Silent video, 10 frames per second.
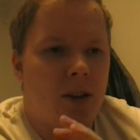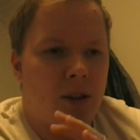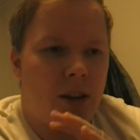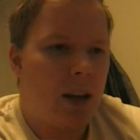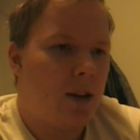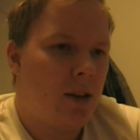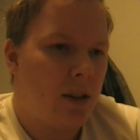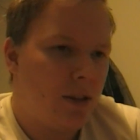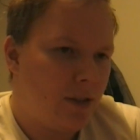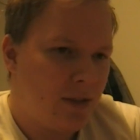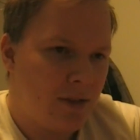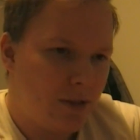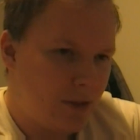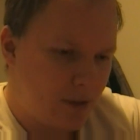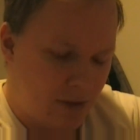Uh,
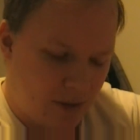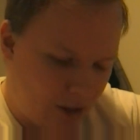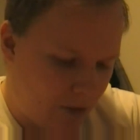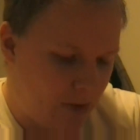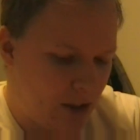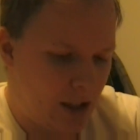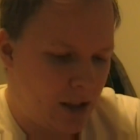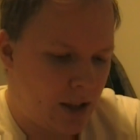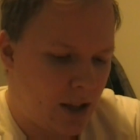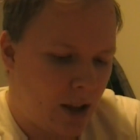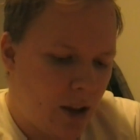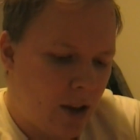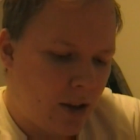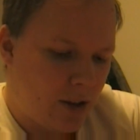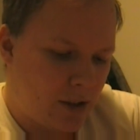nothing like that
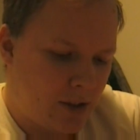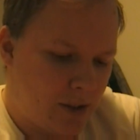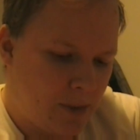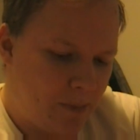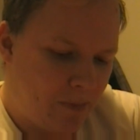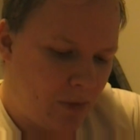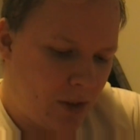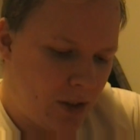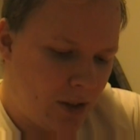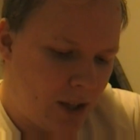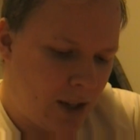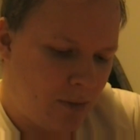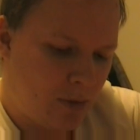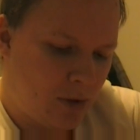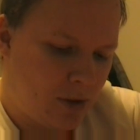because
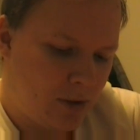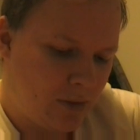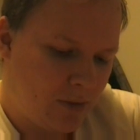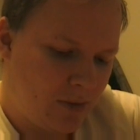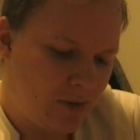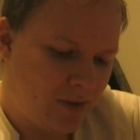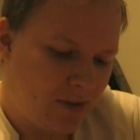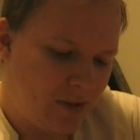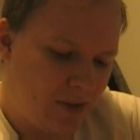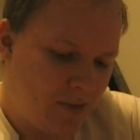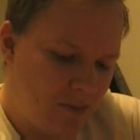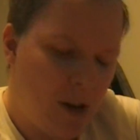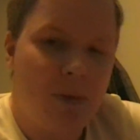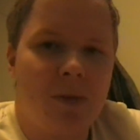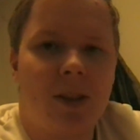that will
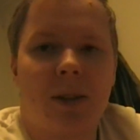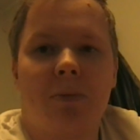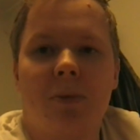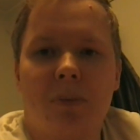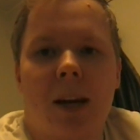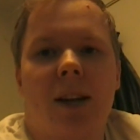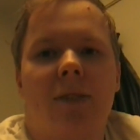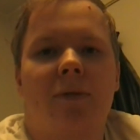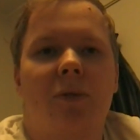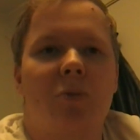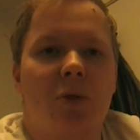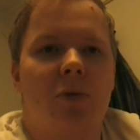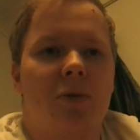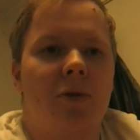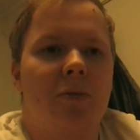maybe get me banned from
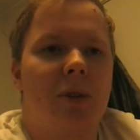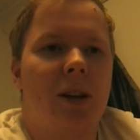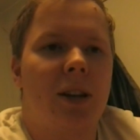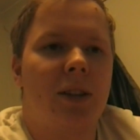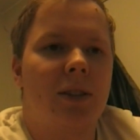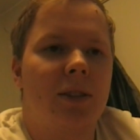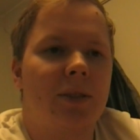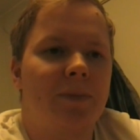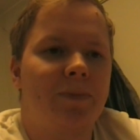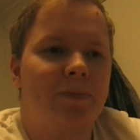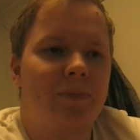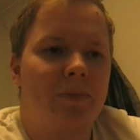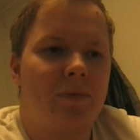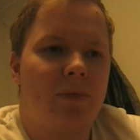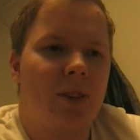YouTube and
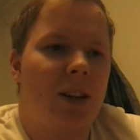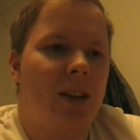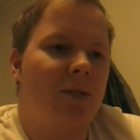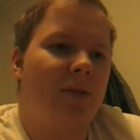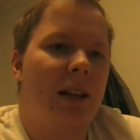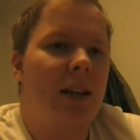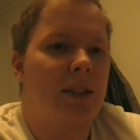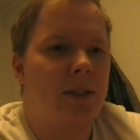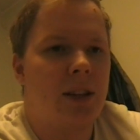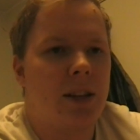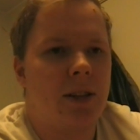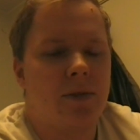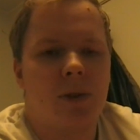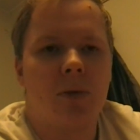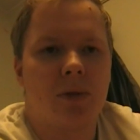I don't like getting
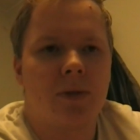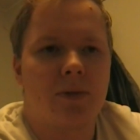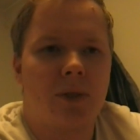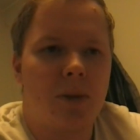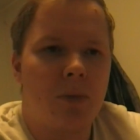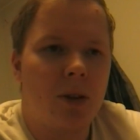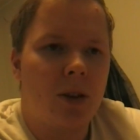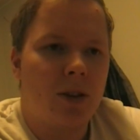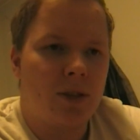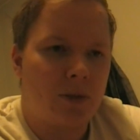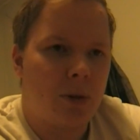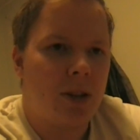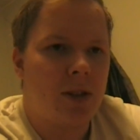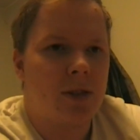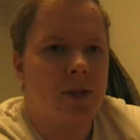photos from
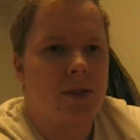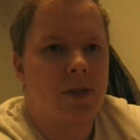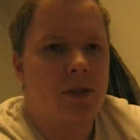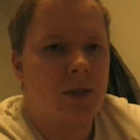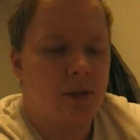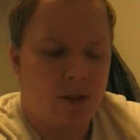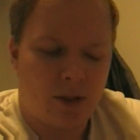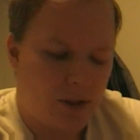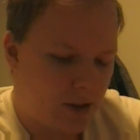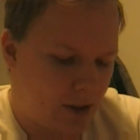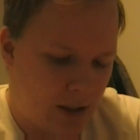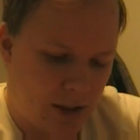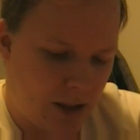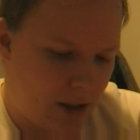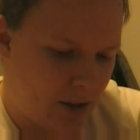strangers uh, just like that.